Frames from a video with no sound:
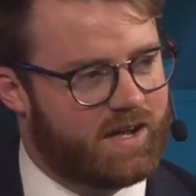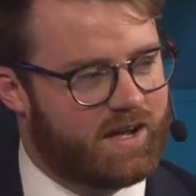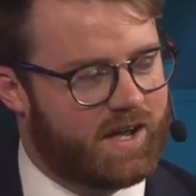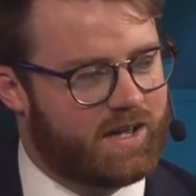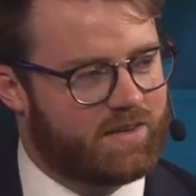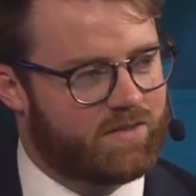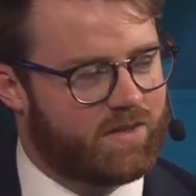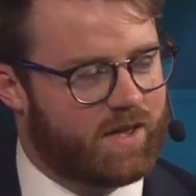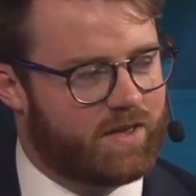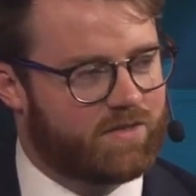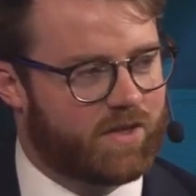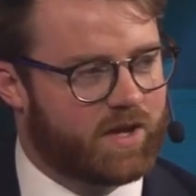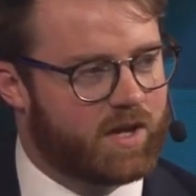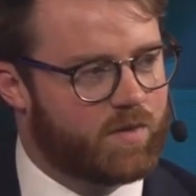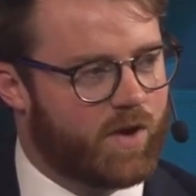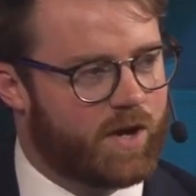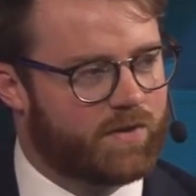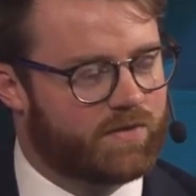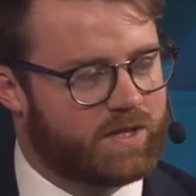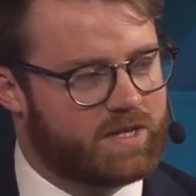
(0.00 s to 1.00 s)
and think
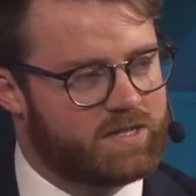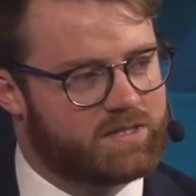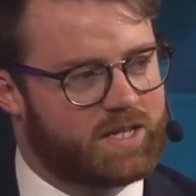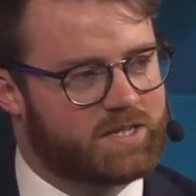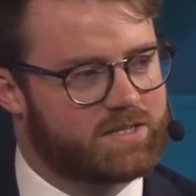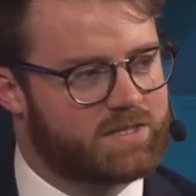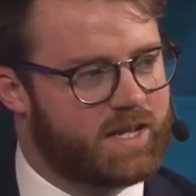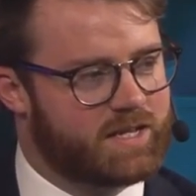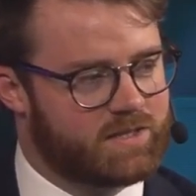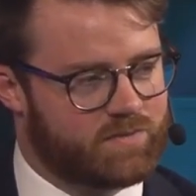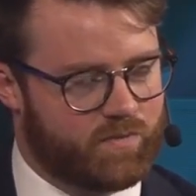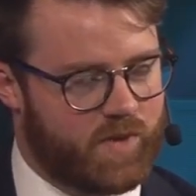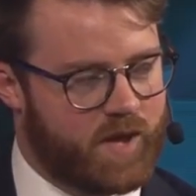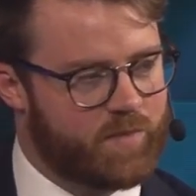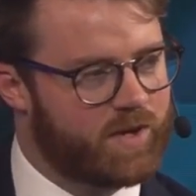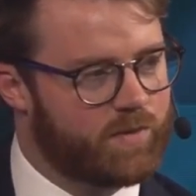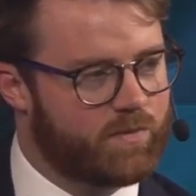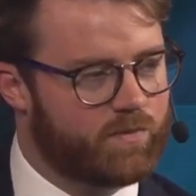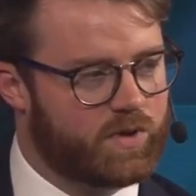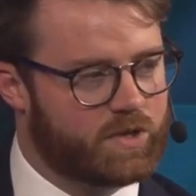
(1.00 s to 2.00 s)
about these as
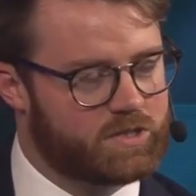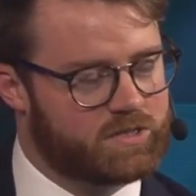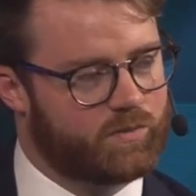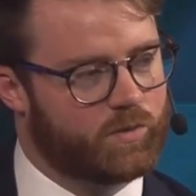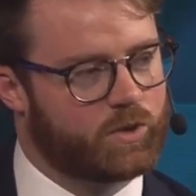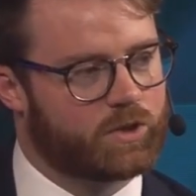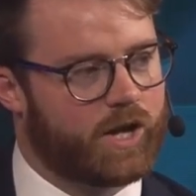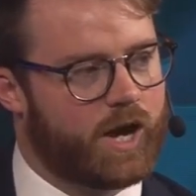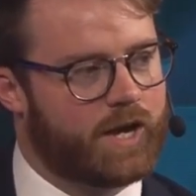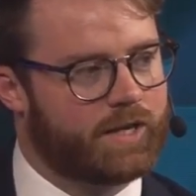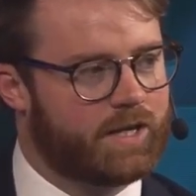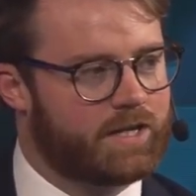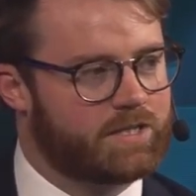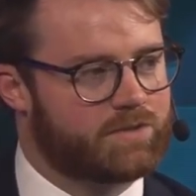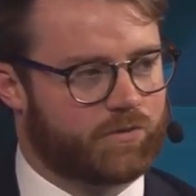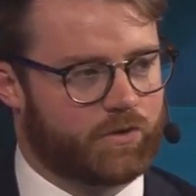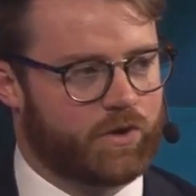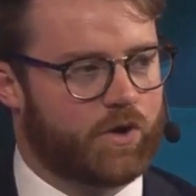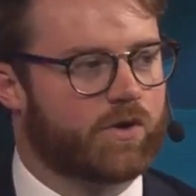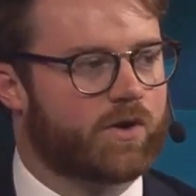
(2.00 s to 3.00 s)
maybe possible guidelines
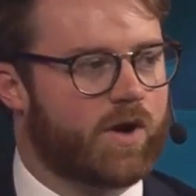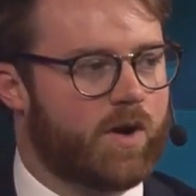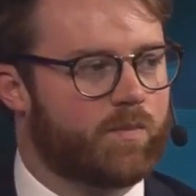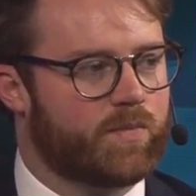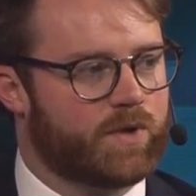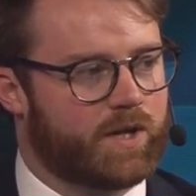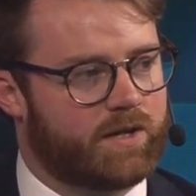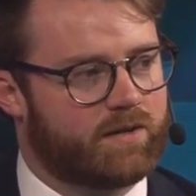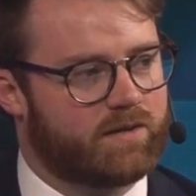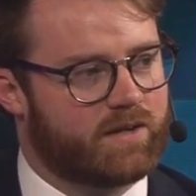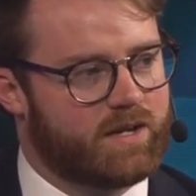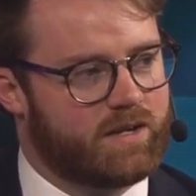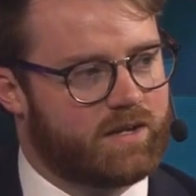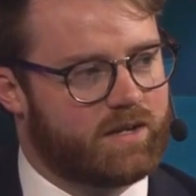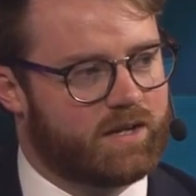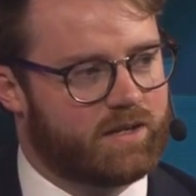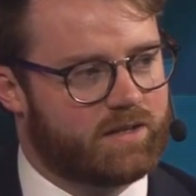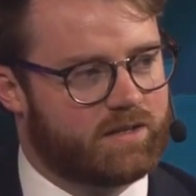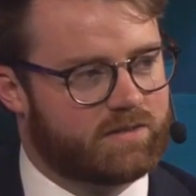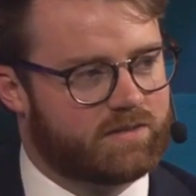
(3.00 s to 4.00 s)
for your company.
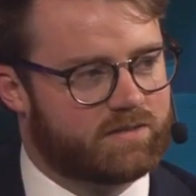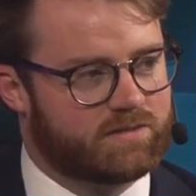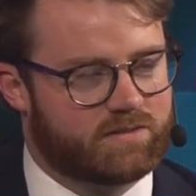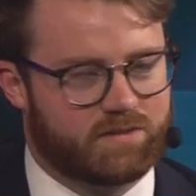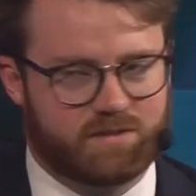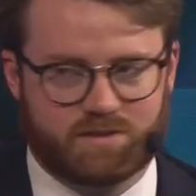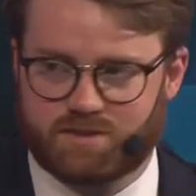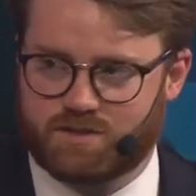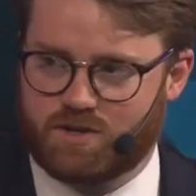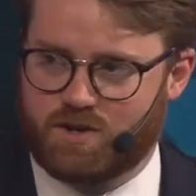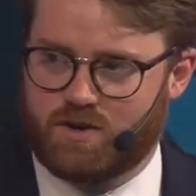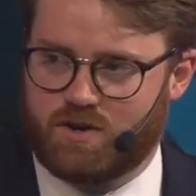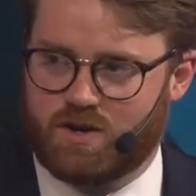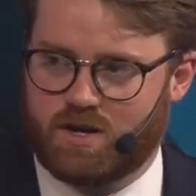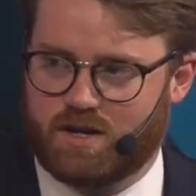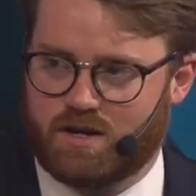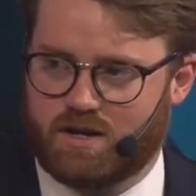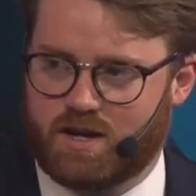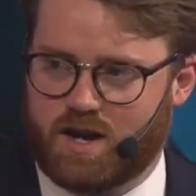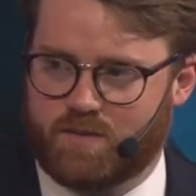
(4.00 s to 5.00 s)
So
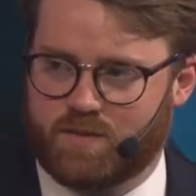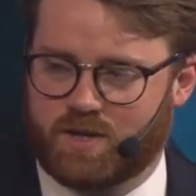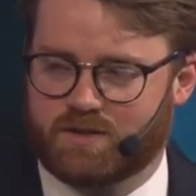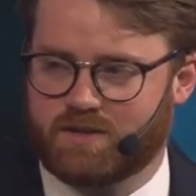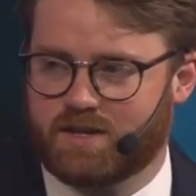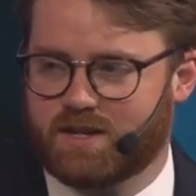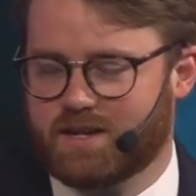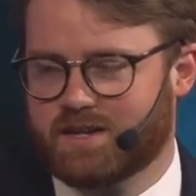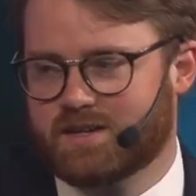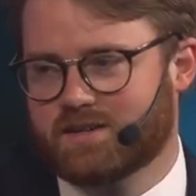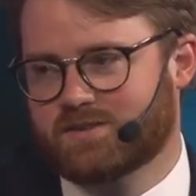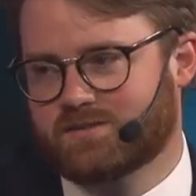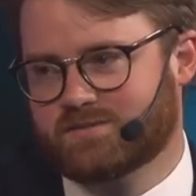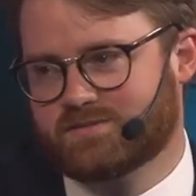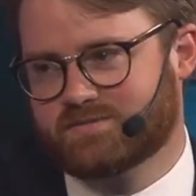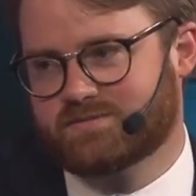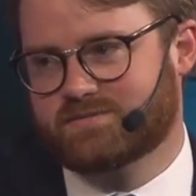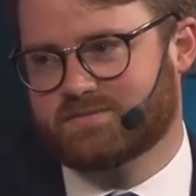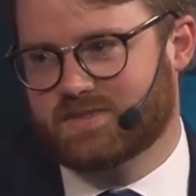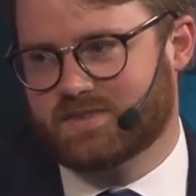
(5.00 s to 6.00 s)
I mean,
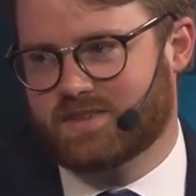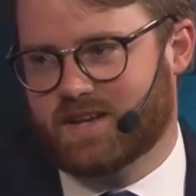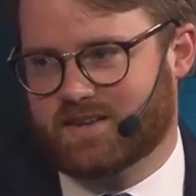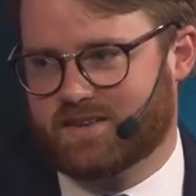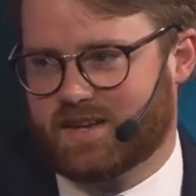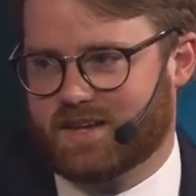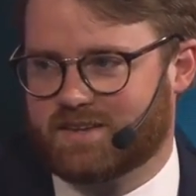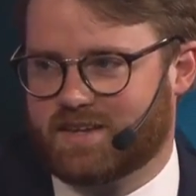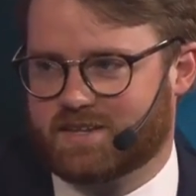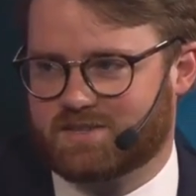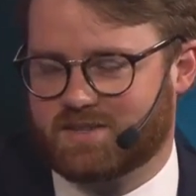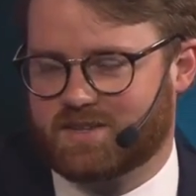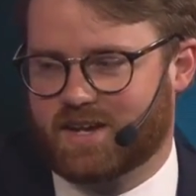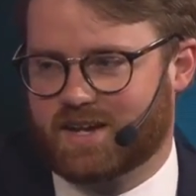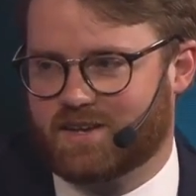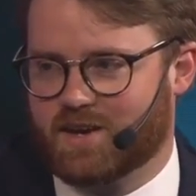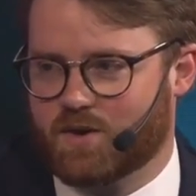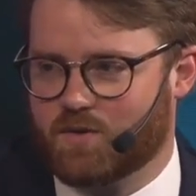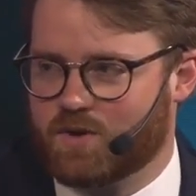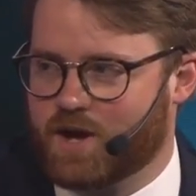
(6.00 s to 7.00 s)
that's
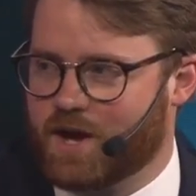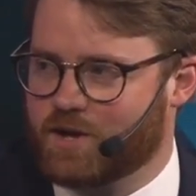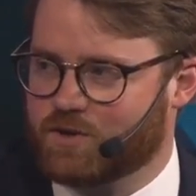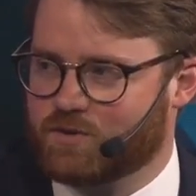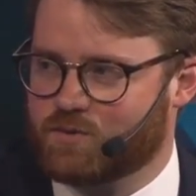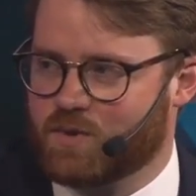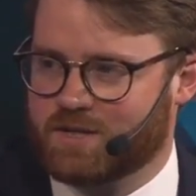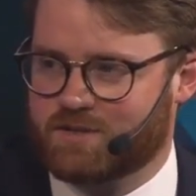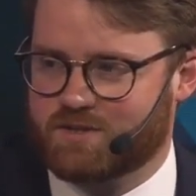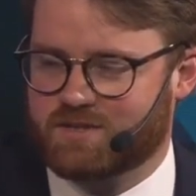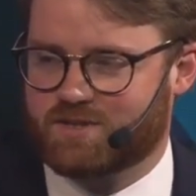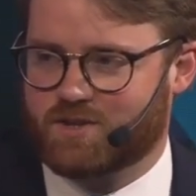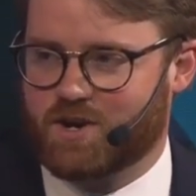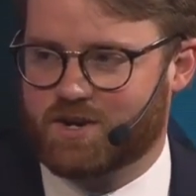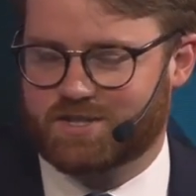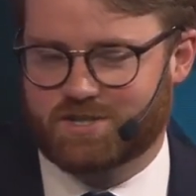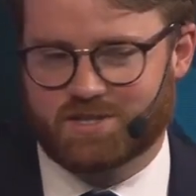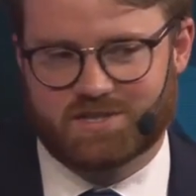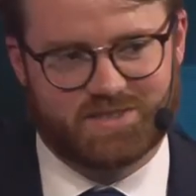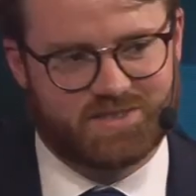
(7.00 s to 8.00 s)
like a good way to
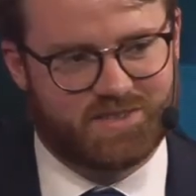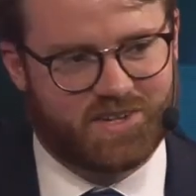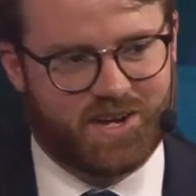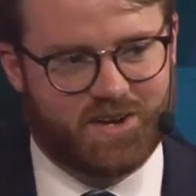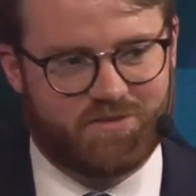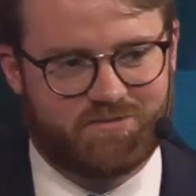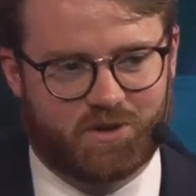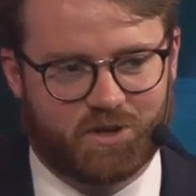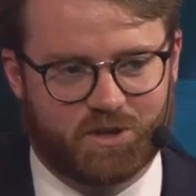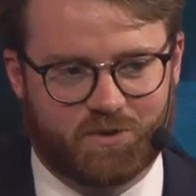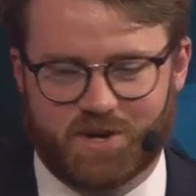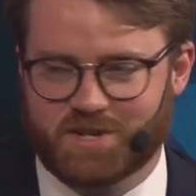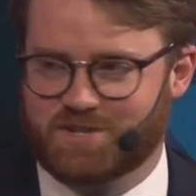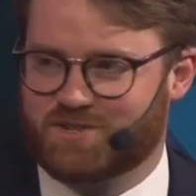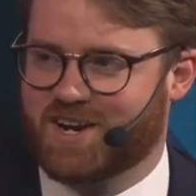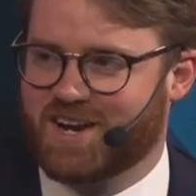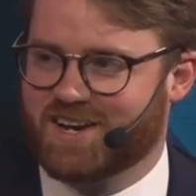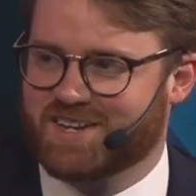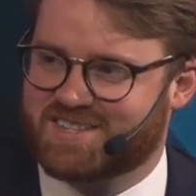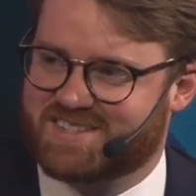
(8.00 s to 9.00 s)
start. Just follow
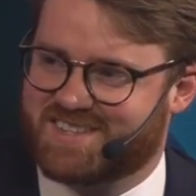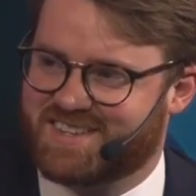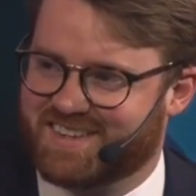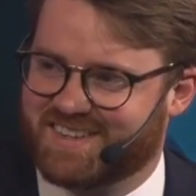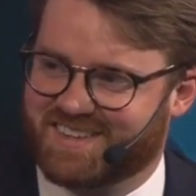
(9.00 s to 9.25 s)
Andreas.